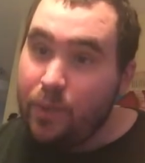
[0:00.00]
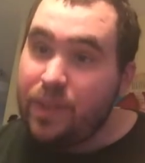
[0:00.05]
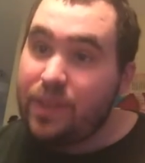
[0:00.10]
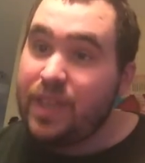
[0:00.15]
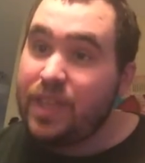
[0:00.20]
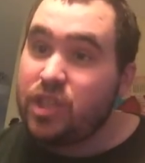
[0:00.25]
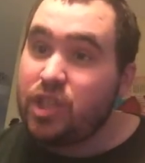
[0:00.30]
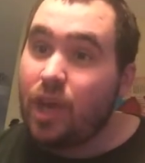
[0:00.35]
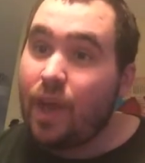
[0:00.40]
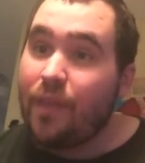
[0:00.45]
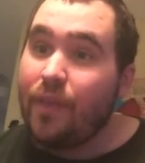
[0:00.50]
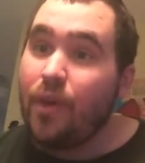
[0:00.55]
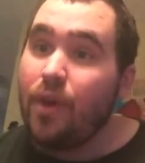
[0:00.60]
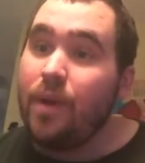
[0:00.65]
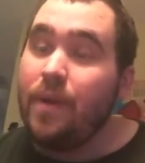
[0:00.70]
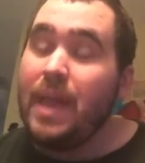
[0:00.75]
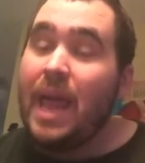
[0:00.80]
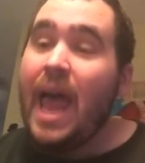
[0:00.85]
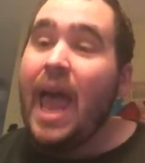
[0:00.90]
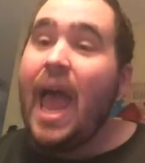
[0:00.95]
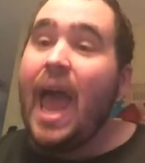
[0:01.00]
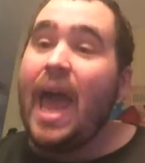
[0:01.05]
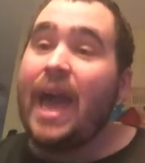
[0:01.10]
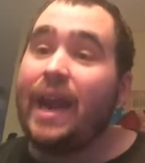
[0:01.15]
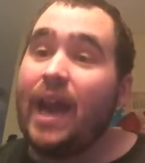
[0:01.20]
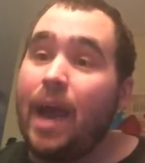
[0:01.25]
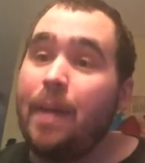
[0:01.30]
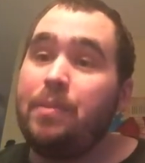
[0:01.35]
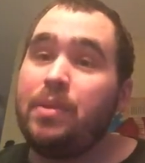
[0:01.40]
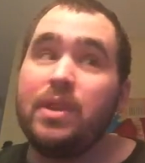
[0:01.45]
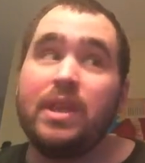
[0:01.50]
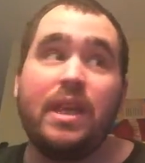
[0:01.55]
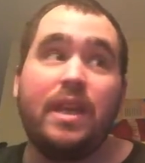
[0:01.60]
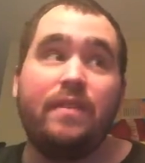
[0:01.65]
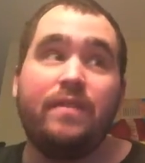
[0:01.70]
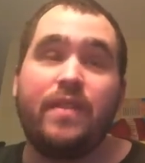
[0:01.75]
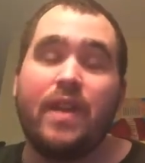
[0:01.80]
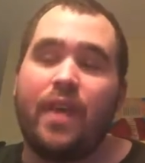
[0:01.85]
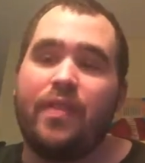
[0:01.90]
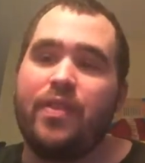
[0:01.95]
each other. And I
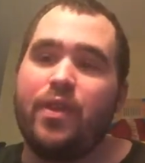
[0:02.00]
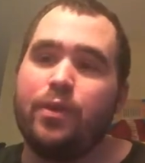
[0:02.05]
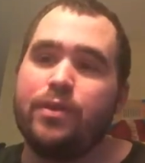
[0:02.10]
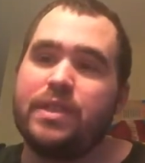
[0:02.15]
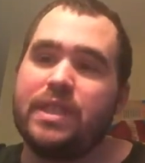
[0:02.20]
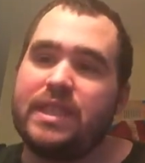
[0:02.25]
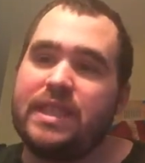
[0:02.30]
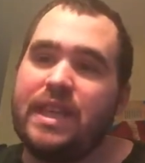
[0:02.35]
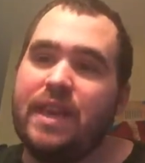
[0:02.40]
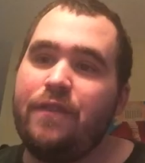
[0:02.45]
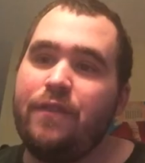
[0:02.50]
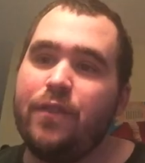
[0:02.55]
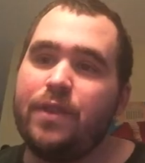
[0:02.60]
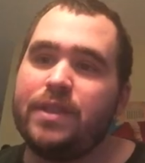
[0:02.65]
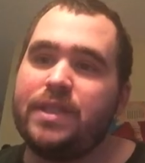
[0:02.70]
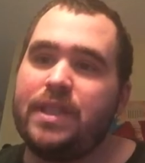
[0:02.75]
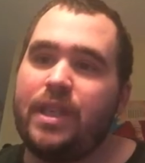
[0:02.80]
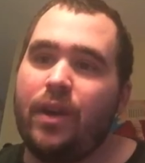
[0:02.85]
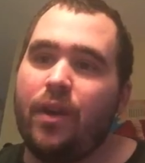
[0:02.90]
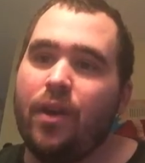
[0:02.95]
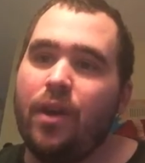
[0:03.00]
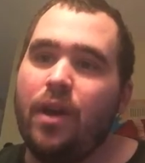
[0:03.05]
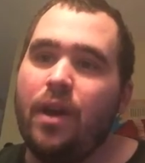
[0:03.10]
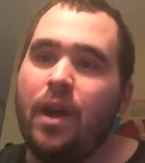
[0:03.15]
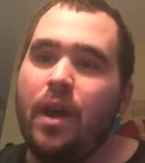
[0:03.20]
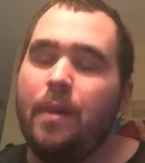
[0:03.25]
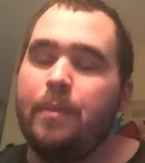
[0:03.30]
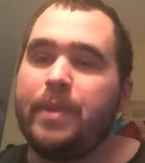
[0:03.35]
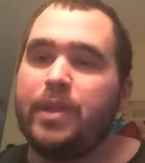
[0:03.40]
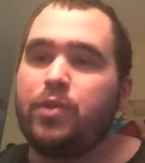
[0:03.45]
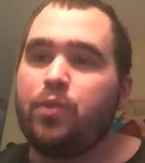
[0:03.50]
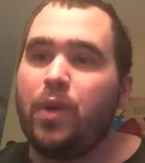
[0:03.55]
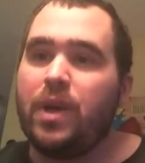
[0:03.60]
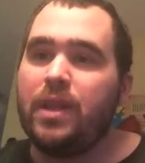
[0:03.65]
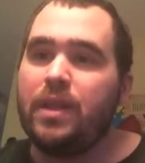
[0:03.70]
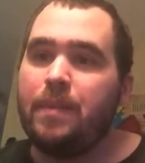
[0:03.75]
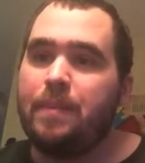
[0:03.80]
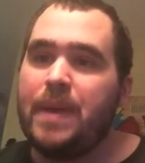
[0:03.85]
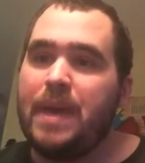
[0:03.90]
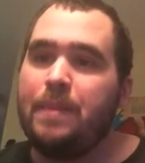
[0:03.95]
believe that there's a difference here
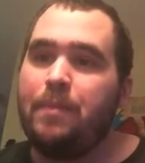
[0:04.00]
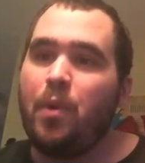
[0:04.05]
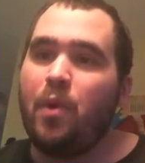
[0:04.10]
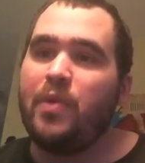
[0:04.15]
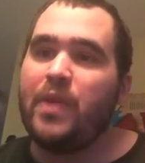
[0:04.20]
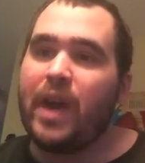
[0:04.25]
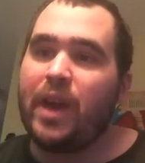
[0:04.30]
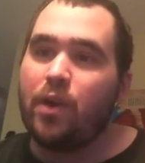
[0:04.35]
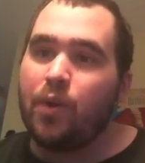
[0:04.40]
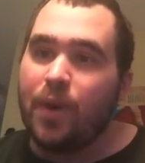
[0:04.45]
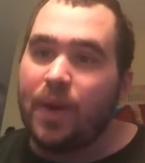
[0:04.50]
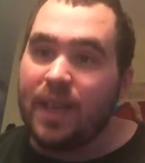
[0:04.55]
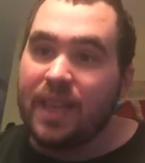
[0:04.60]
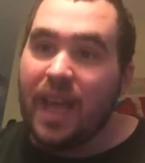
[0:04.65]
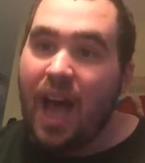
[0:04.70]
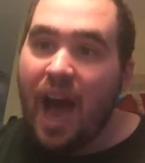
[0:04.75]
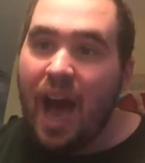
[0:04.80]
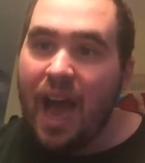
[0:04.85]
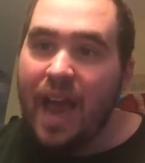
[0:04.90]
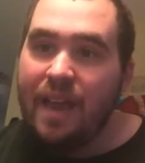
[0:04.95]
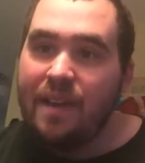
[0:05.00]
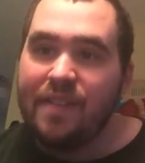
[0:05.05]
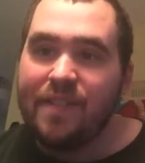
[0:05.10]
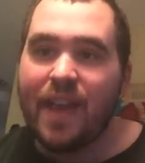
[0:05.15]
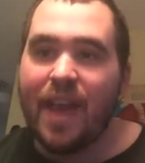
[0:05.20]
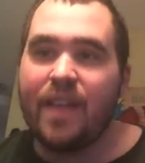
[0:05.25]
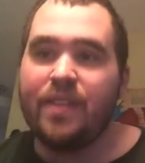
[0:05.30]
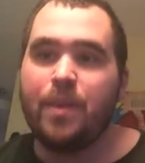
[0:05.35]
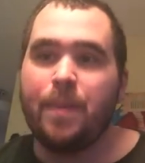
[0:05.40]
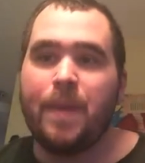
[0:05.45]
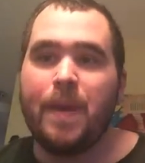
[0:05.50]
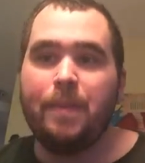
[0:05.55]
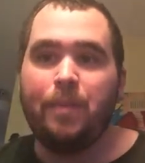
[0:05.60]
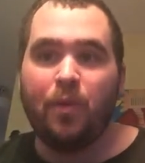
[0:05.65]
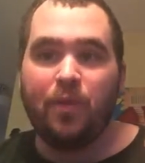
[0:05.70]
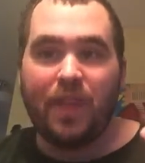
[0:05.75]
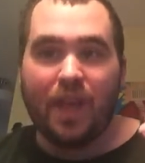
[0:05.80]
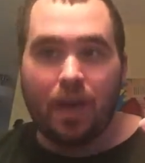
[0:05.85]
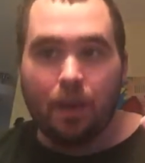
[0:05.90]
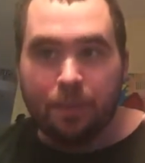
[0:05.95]
between the people that are alive and the
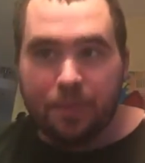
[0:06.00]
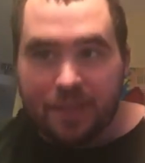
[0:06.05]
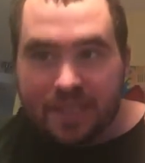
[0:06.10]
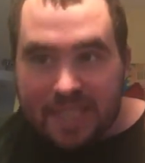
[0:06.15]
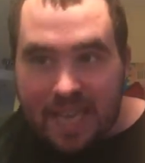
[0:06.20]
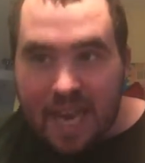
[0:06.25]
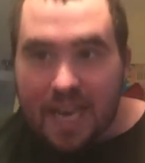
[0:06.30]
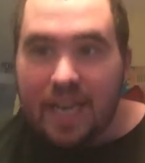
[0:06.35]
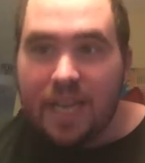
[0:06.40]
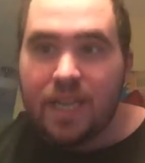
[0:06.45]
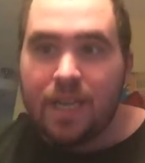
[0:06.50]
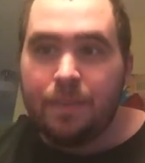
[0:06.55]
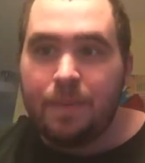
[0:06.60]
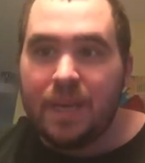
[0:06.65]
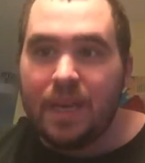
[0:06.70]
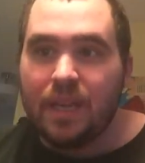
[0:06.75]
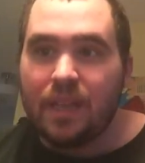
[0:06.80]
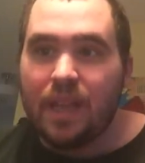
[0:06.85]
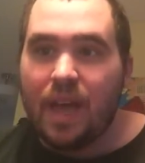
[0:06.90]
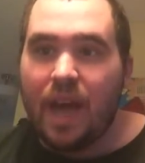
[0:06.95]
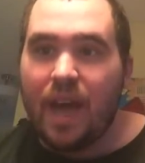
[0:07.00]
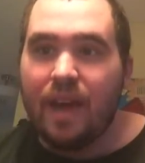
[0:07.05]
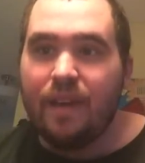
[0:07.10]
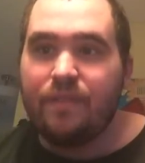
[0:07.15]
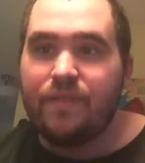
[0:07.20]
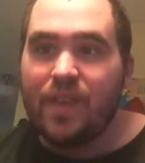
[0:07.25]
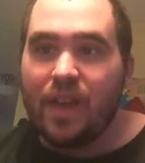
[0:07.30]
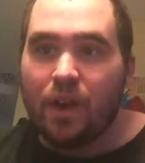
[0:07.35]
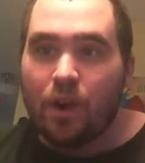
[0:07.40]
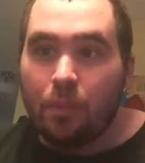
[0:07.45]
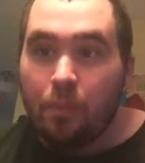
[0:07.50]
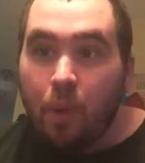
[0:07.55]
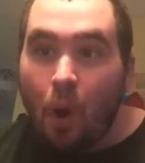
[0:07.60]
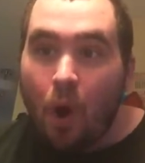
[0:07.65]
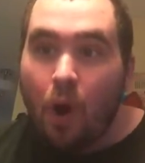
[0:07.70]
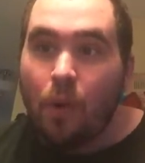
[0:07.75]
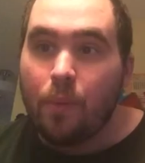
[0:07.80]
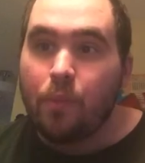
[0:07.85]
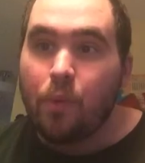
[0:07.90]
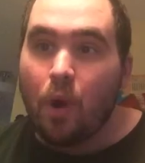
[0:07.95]
people that are pretending to be alive, that are
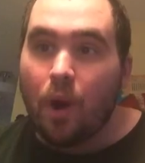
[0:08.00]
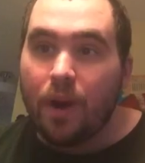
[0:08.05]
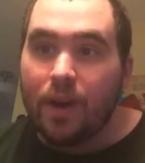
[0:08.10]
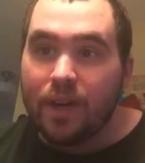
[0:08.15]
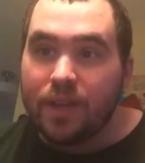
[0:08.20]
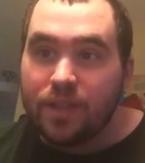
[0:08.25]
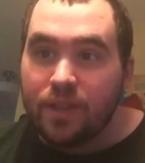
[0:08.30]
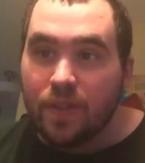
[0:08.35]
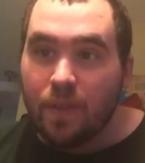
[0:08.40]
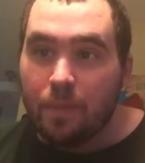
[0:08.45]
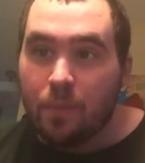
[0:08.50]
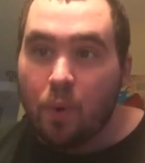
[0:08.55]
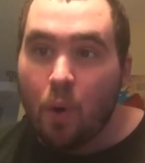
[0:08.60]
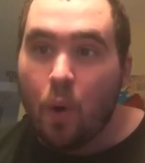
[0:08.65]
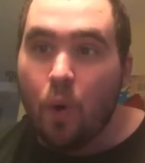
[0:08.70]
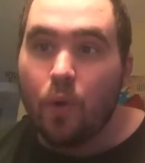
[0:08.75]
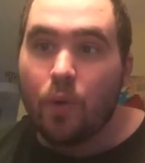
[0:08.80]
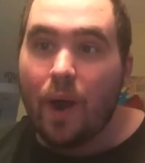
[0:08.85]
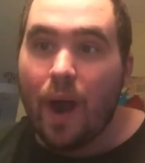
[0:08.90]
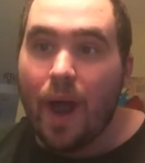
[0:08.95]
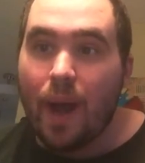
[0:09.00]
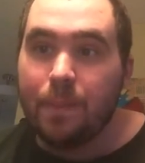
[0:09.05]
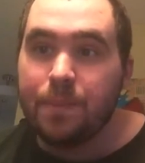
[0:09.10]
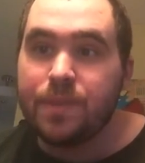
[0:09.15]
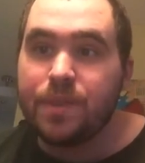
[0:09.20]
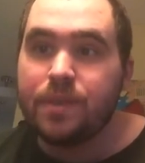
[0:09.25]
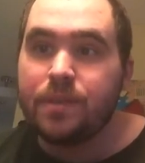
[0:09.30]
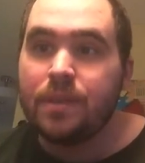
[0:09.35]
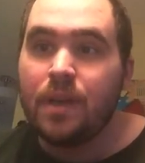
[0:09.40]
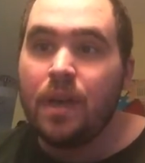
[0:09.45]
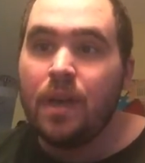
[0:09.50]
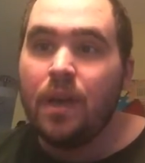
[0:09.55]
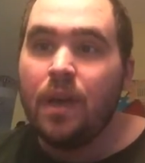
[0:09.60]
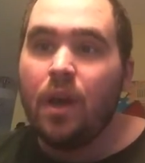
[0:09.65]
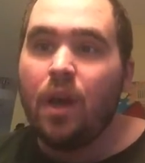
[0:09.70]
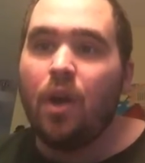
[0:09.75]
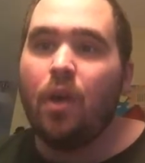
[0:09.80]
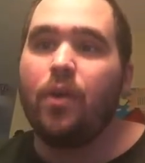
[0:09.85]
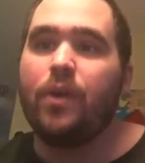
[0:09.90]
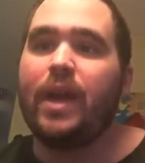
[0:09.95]
product of the programs,
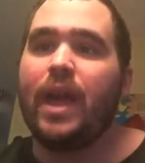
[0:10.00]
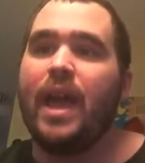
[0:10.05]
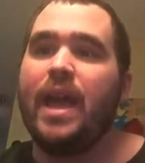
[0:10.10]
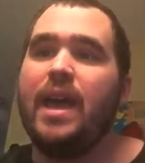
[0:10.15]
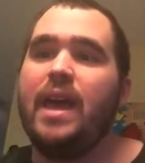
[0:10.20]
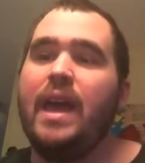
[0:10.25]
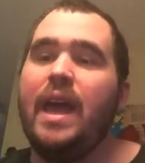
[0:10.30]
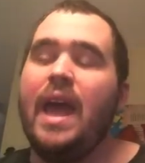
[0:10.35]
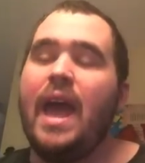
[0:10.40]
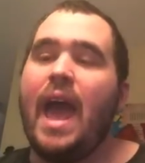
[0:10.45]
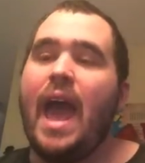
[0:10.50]
okay?